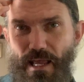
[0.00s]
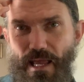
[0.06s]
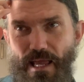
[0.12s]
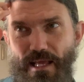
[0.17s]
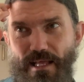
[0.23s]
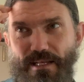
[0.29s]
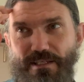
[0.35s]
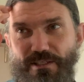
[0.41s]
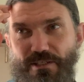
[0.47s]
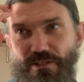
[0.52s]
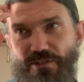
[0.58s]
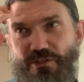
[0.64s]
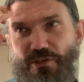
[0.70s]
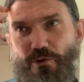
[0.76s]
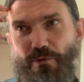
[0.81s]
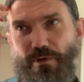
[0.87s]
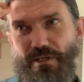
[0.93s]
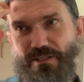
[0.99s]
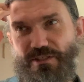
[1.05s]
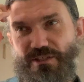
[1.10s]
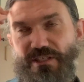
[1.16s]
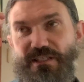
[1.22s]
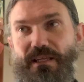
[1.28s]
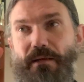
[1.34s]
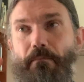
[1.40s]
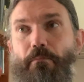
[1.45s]
And so it's
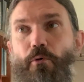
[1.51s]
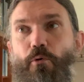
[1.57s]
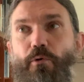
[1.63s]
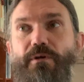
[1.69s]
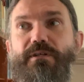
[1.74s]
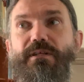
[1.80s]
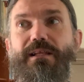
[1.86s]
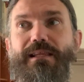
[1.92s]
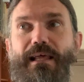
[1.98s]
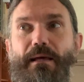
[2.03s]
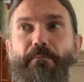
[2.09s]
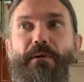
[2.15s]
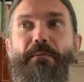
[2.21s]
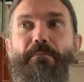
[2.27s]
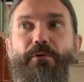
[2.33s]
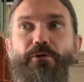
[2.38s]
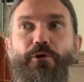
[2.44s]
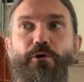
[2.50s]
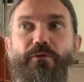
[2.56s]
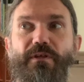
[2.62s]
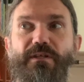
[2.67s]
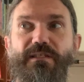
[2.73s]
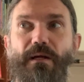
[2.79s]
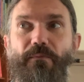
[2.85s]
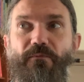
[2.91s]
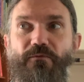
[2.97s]
just important to let people know
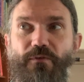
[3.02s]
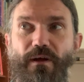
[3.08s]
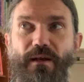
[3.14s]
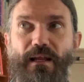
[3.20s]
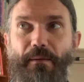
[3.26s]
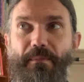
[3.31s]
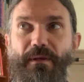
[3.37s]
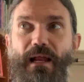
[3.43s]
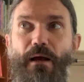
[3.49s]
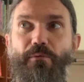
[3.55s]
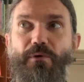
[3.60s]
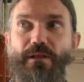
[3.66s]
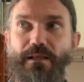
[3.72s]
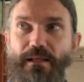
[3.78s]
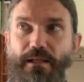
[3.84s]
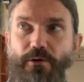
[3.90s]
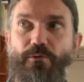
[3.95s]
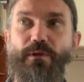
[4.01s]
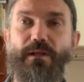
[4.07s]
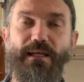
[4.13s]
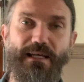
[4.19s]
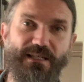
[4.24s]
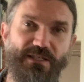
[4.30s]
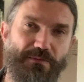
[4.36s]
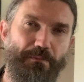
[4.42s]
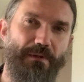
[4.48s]
this up front. I mean, I would
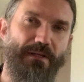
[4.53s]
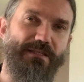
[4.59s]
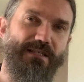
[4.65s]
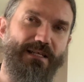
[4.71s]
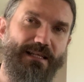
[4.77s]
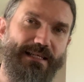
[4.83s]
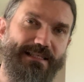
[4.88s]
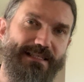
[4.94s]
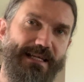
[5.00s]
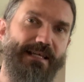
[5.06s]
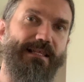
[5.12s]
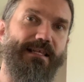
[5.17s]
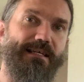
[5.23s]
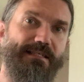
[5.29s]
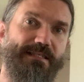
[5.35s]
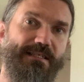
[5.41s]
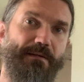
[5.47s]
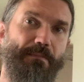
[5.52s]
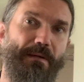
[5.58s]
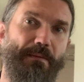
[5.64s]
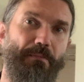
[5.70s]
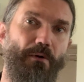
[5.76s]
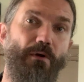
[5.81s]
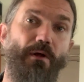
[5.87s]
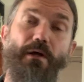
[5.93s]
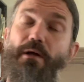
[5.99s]
literally explicitly say this to
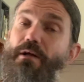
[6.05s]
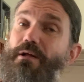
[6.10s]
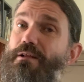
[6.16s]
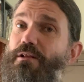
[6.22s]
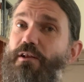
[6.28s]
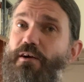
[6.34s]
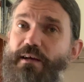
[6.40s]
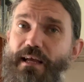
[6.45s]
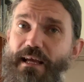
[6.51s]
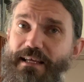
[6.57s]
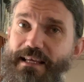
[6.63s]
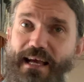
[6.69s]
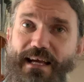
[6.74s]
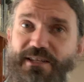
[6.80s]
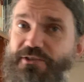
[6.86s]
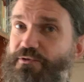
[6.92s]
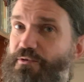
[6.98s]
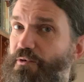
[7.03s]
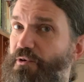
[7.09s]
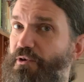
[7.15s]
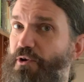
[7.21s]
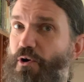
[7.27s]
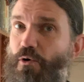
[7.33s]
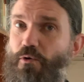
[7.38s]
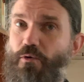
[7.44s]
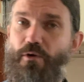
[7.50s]
people. Look, a yes or a
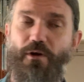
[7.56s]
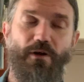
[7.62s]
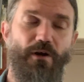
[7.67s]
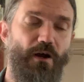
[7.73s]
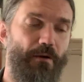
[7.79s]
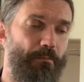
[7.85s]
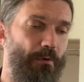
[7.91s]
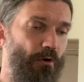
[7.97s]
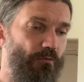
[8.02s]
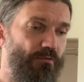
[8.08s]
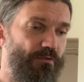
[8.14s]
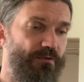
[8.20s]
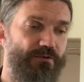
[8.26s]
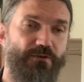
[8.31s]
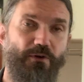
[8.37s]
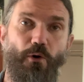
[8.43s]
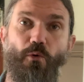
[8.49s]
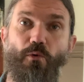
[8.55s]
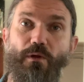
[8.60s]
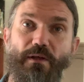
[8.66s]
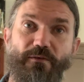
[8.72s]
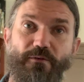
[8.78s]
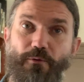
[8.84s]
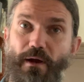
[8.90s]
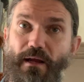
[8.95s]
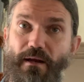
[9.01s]
no are both
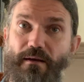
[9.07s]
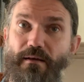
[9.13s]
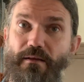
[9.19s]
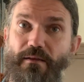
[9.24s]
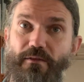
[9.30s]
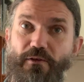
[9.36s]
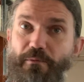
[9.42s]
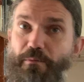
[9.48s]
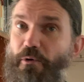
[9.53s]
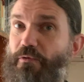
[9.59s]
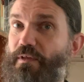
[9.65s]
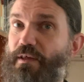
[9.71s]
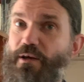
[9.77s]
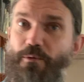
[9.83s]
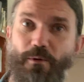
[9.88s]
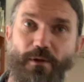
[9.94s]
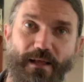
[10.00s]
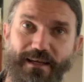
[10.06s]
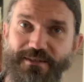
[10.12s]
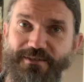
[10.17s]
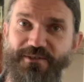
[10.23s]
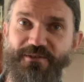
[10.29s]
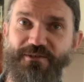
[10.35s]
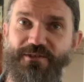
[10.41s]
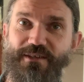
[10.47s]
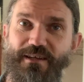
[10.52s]
totally great. They're both equal
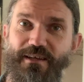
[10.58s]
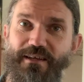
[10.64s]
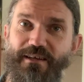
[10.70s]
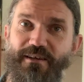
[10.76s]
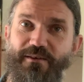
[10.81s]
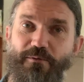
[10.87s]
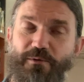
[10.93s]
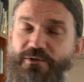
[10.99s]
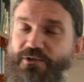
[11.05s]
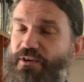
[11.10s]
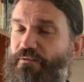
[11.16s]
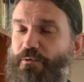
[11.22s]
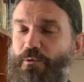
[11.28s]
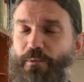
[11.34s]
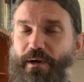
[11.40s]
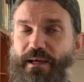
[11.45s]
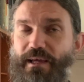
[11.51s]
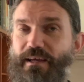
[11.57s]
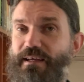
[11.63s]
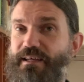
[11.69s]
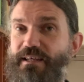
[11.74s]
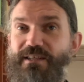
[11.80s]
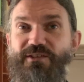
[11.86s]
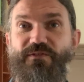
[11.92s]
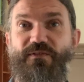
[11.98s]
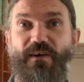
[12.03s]
answers. Whichever way
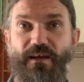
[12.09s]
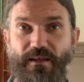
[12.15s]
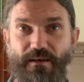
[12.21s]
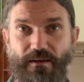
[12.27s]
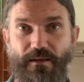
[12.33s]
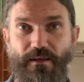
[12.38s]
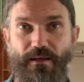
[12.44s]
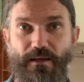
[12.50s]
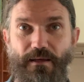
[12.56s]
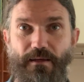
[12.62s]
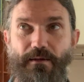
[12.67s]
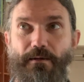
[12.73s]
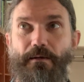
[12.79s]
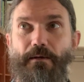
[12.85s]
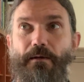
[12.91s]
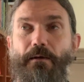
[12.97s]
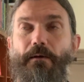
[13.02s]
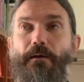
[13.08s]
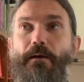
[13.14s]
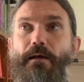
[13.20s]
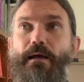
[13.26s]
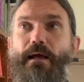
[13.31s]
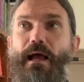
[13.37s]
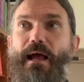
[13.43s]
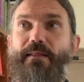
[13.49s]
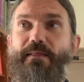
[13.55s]
is fine.
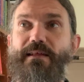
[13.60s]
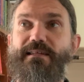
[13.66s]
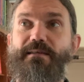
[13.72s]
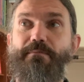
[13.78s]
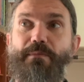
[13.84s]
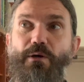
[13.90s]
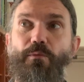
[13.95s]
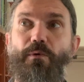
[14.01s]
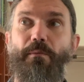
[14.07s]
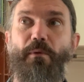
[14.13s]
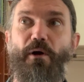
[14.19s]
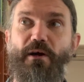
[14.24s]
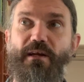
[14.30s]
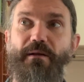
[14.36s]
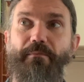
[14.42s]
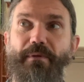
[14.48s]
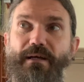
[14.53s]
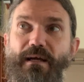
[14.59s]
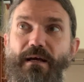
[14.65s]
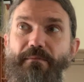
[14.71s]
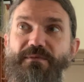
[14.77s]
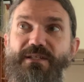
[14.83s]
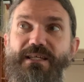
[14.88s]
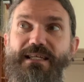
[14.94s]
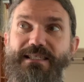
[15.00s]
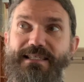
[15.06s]
And then to me, what marketing
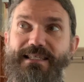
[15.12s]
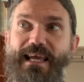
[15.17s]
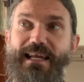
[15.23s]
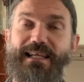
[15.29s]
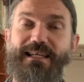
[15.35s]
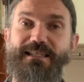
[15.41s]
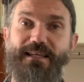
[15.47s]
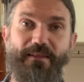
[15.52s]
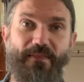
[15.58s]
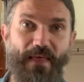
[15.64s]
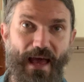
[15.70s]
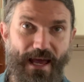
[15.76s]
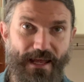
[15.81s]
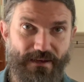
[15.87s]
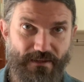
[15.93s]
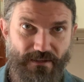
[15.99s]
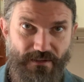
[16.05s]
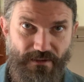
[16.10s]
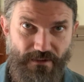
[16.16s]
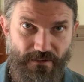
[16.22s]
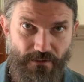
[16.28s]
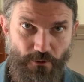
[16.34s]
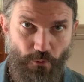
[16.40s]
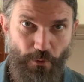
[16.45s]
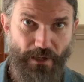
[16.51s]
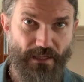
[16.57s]
becomes is getting to that
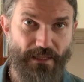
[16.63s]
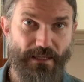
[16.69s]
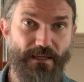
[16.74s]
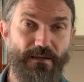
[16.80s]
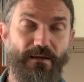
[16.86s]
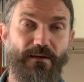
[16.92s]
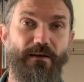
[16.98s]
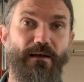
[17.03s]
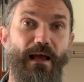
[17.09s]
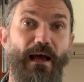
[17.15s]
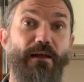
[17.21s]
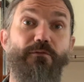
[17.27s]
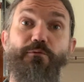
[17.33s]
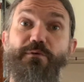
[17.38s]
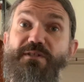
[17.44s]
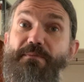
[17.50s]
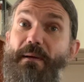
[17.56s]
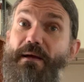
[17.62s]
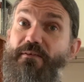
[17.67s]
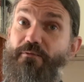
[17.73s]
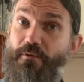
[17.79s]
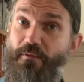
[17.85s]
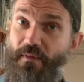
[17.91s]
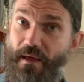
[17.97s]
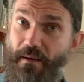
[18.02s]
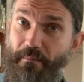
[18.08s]
quickly, out of respect
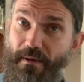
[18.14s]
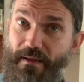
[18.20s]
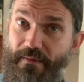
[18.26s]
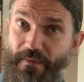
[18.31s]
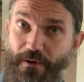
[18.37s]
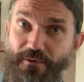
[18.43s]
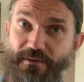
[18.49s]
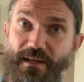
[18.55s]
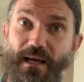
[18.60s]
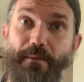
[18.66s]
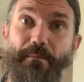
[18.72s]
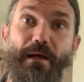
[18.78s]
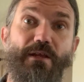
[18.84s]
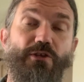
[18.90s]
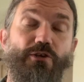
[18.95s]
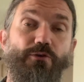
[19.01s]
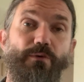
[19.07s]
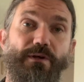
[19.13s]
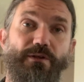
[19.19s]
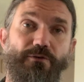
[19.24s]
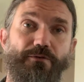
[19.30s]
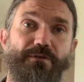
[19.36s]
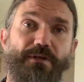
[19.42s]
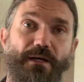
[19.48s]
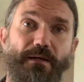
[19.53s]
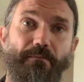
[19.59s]
for them and their time and you and
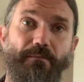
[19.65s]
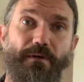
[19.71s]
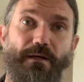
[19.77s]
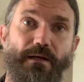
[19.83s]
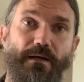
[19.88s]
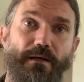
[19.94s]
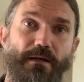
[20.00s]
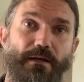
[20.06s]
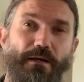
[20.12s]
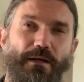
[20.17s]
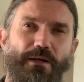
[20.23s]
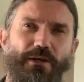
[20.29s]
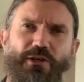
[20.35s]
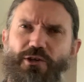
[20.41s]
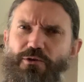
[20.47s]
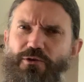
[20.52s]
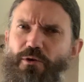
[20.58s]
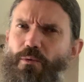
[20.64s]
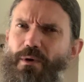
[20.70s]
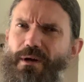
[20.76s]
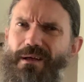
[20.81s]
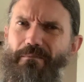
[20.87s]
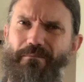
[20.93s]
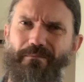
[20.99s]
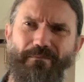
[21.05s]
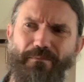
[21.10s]
your time. You don't
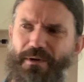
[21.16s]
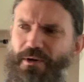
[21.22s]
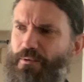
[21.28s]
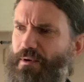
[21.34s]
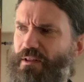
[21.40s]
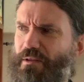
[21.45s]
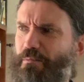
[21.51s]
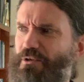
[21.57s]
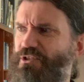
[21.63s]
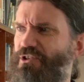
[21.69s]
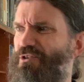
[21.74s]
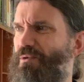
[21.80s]
want to beat around the bush.